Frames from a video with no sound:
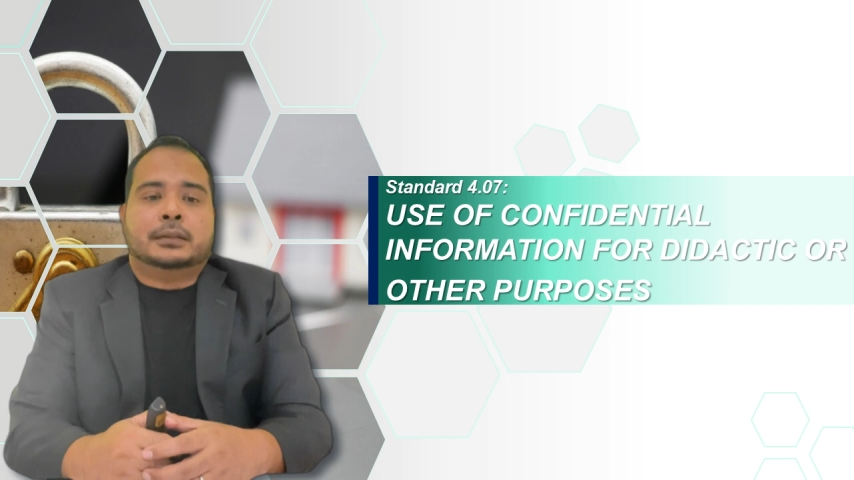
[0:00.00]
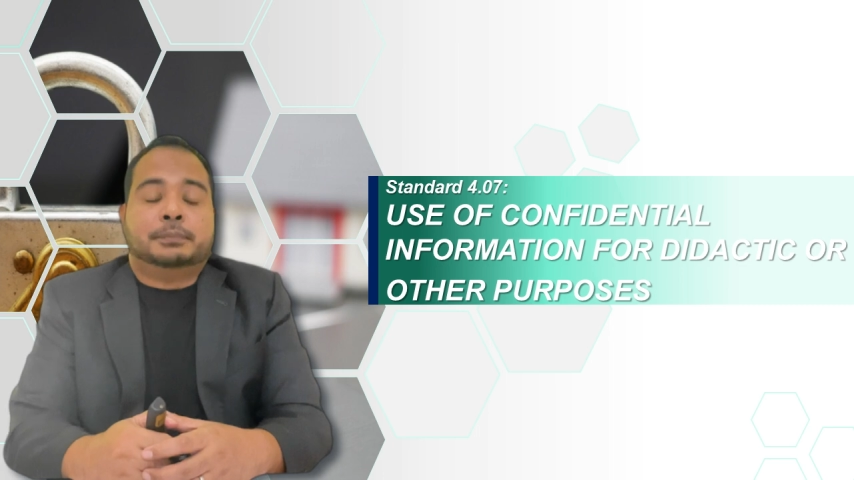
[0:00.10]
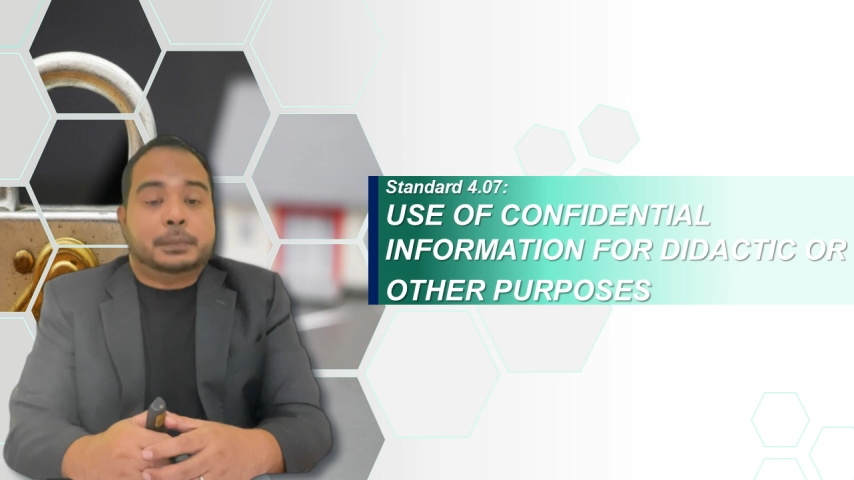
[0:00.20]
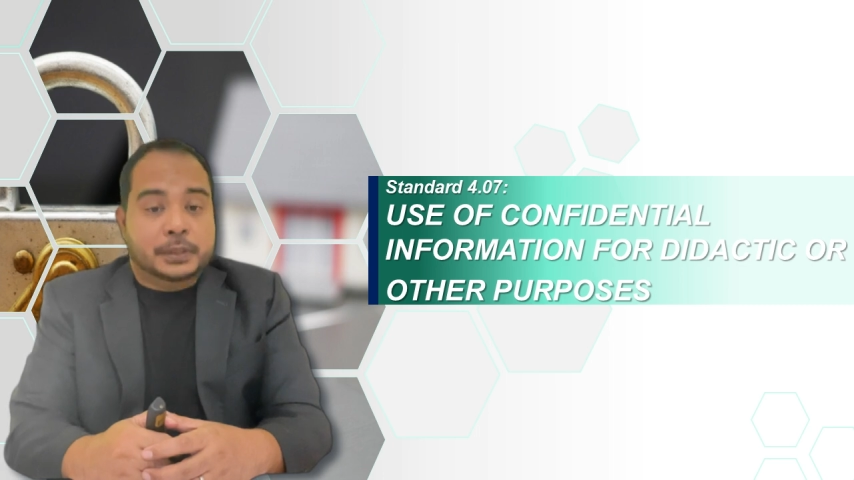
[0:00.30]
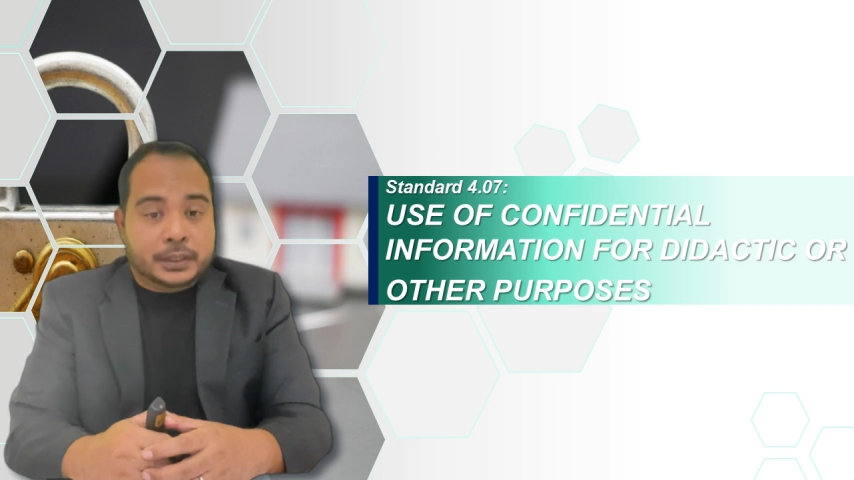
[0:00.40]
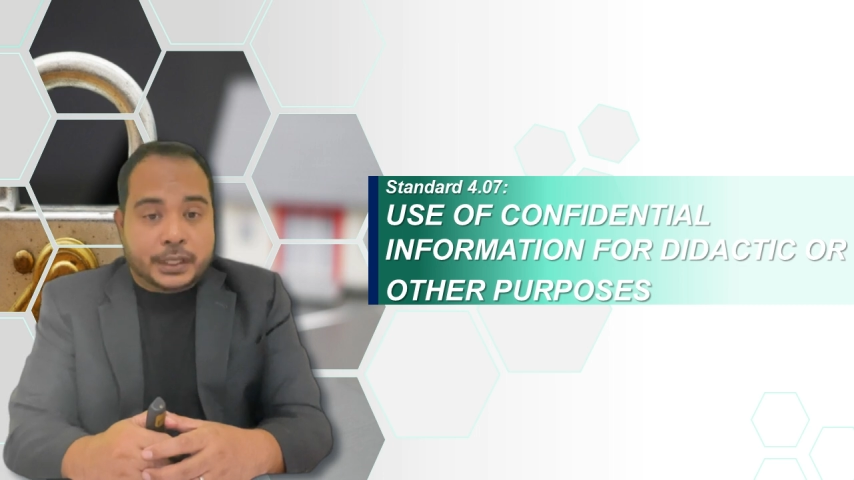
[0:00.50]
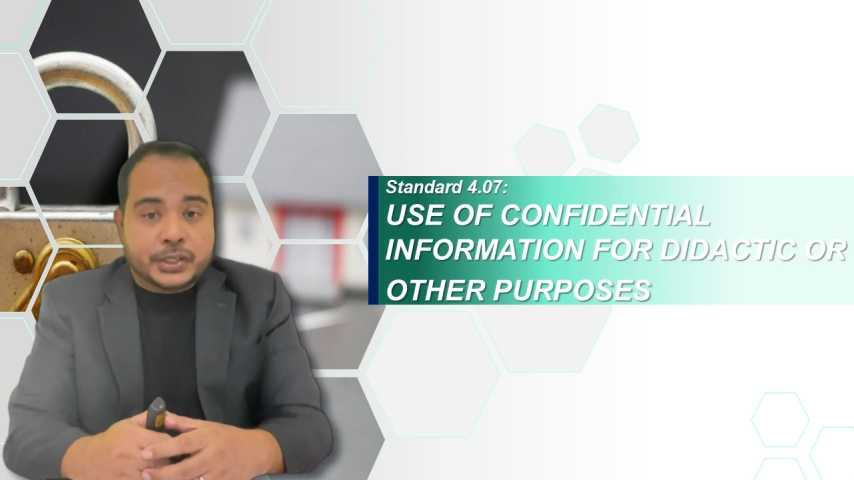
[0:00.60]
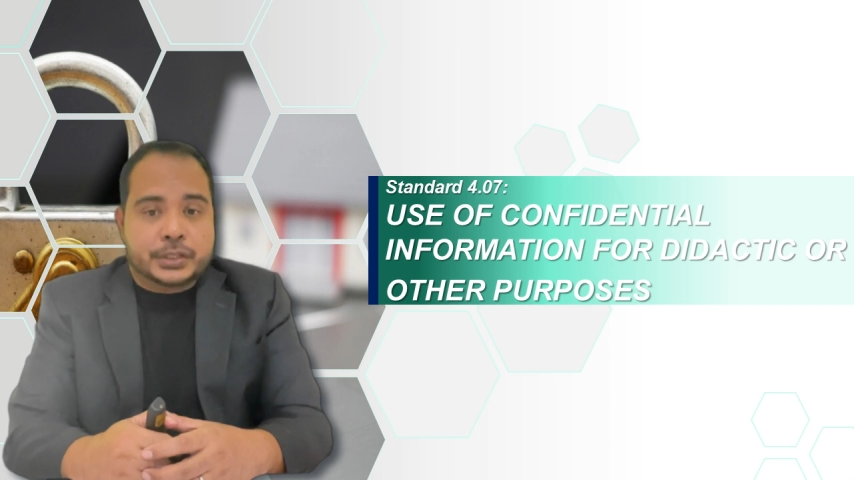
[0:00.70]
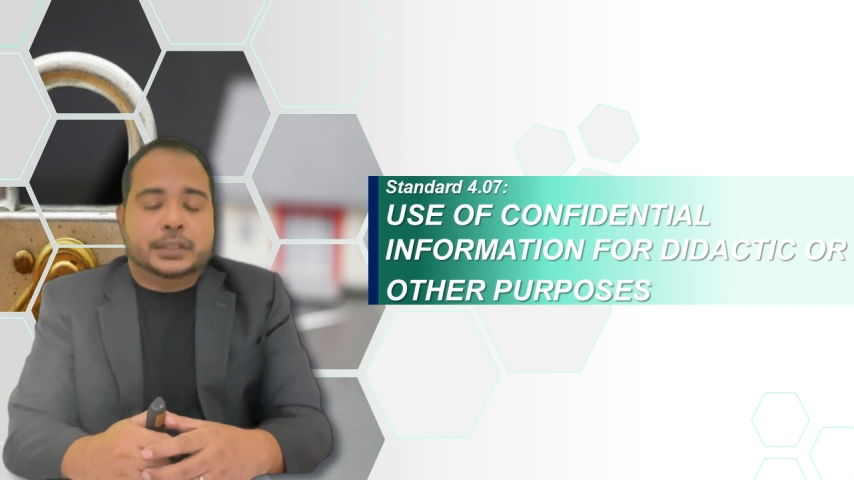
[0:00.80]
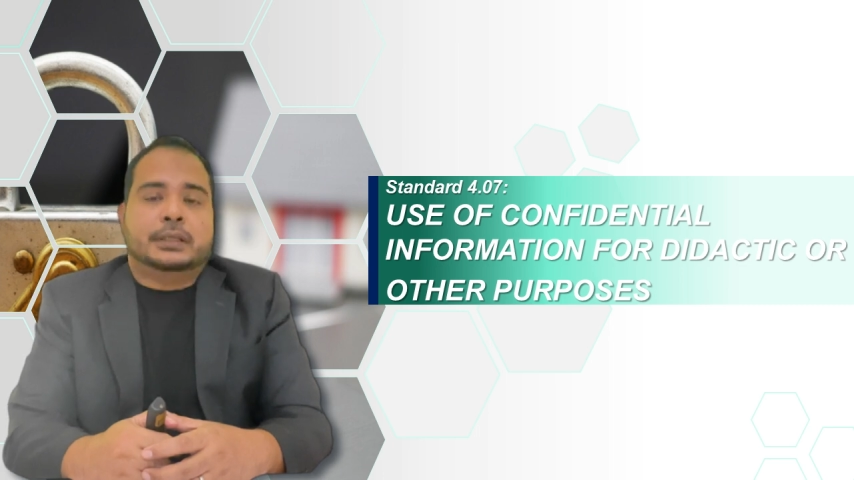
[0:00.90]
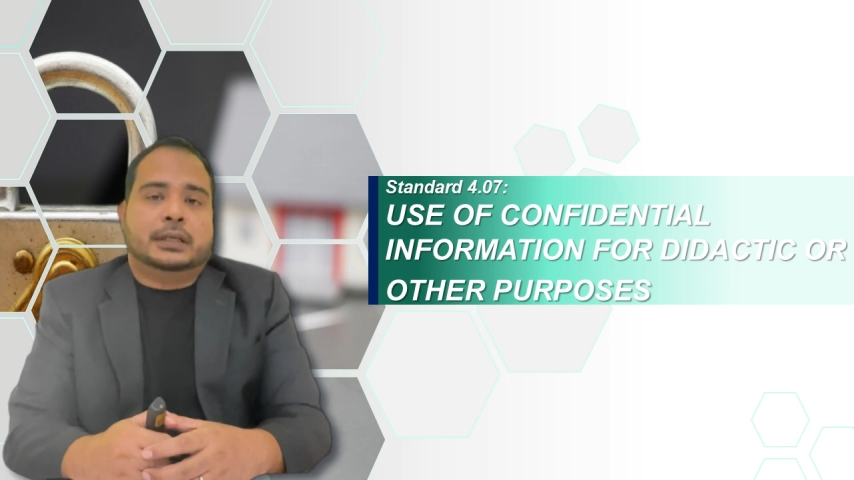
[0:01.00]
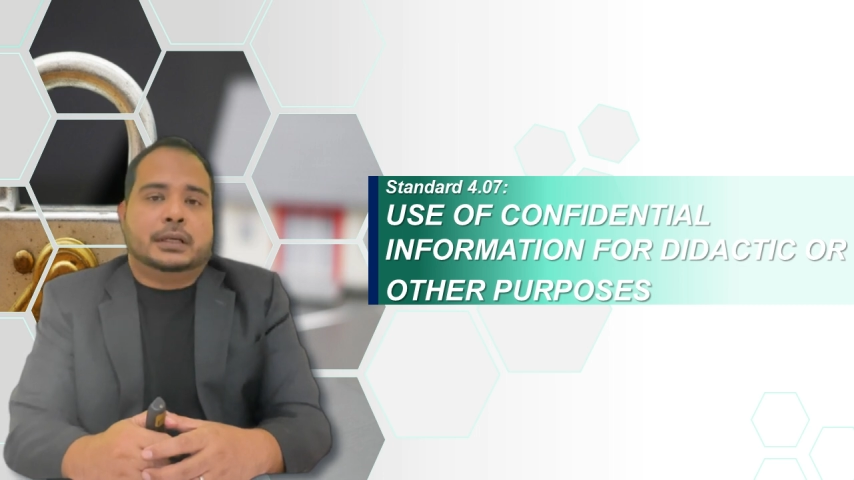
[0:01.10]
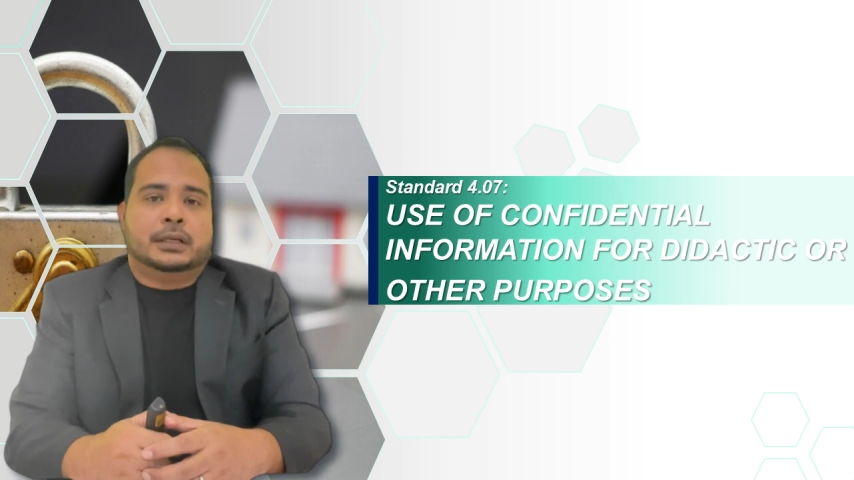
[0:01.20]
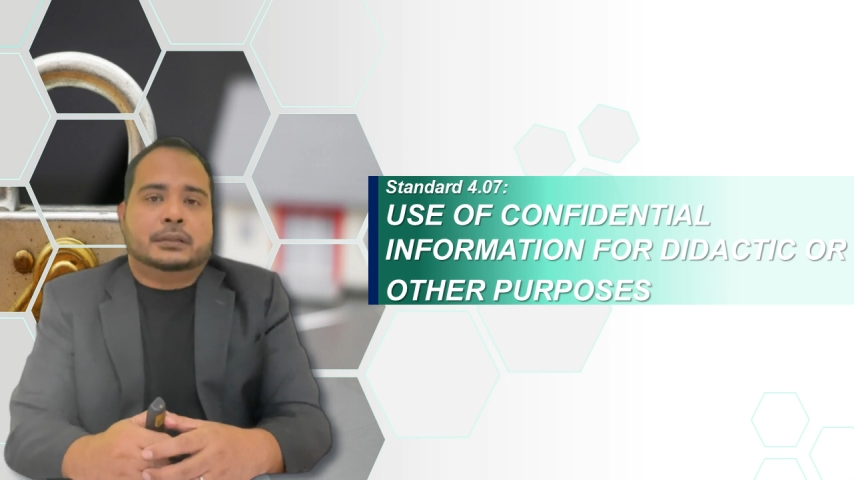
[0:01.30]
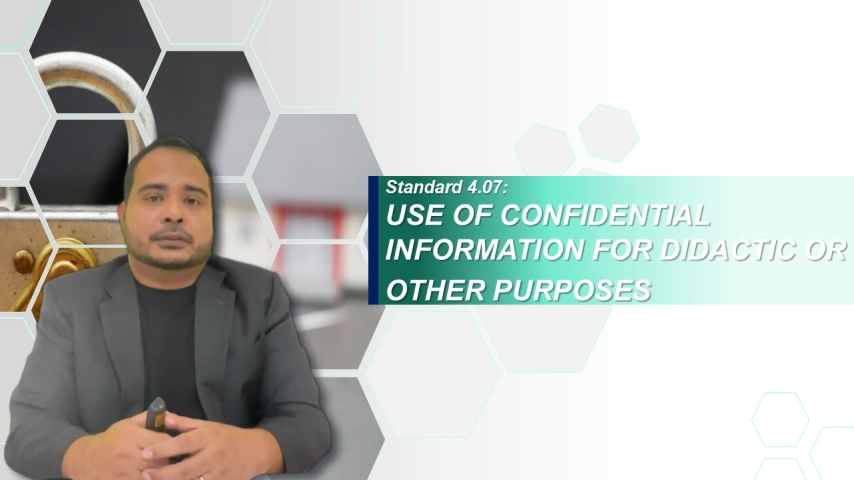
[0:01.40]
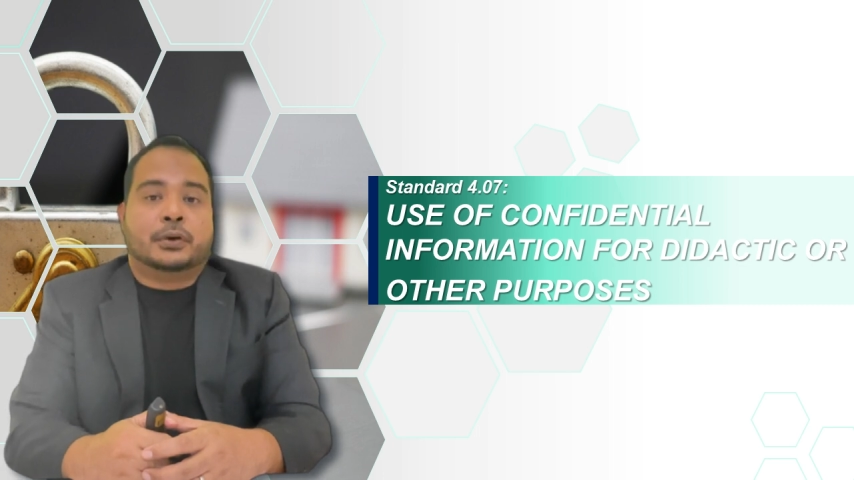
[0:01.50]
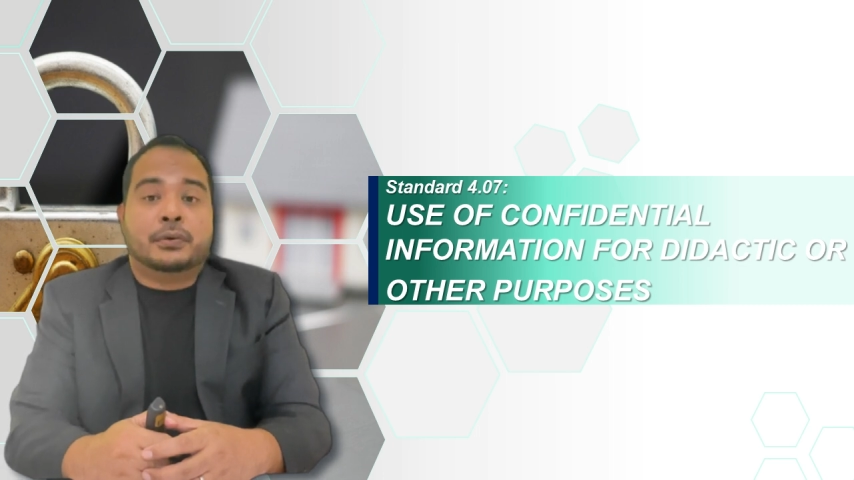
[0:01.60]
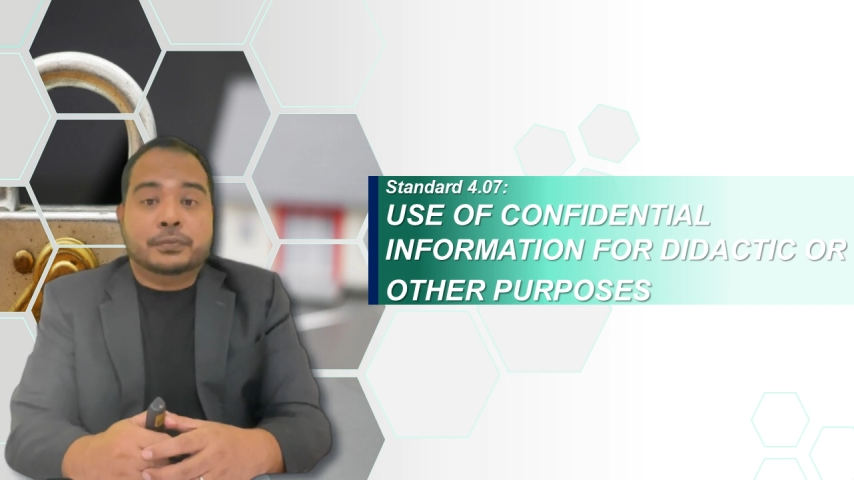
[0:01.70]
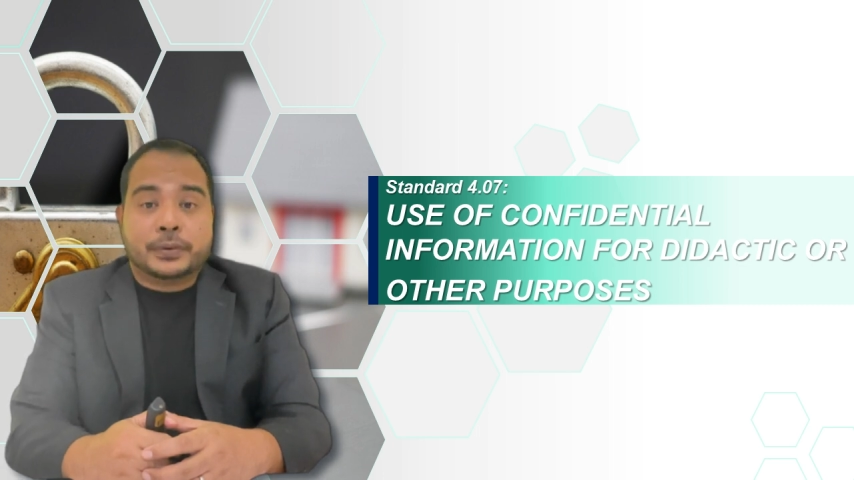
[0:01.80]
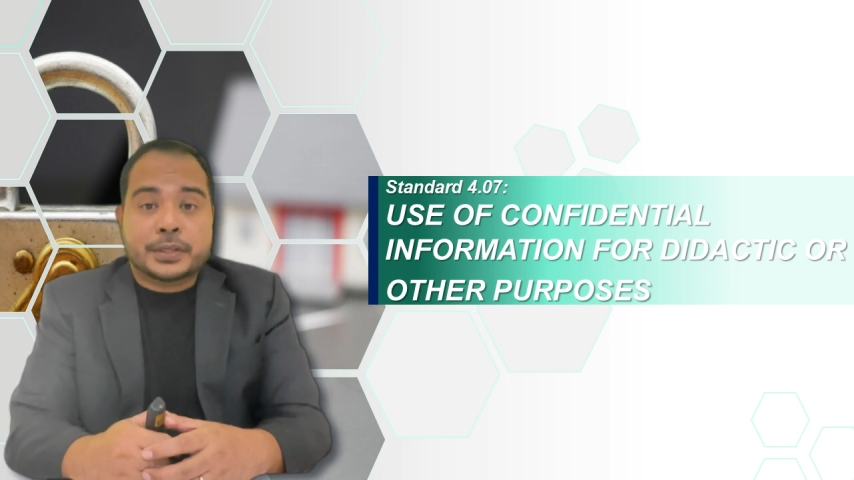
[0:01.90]
publication,
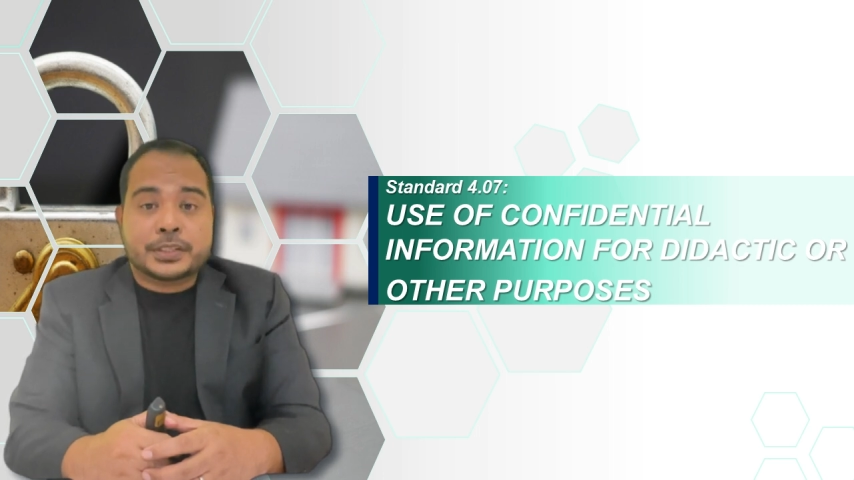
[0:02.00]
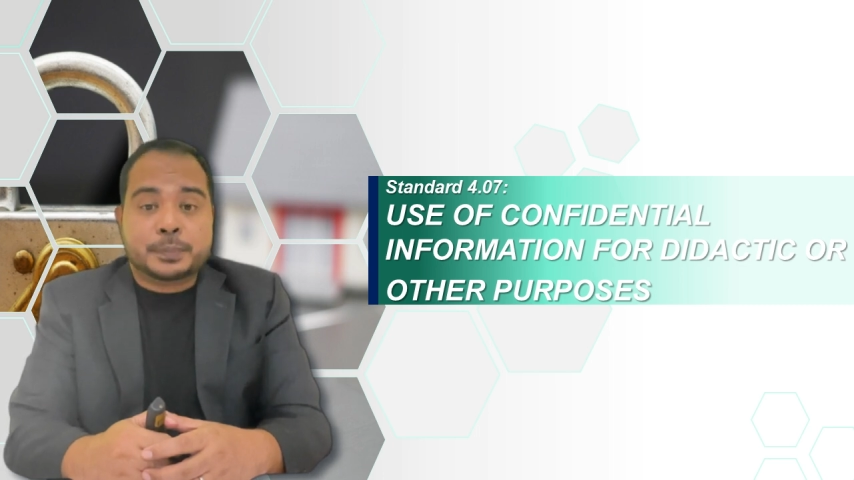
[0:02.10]
conference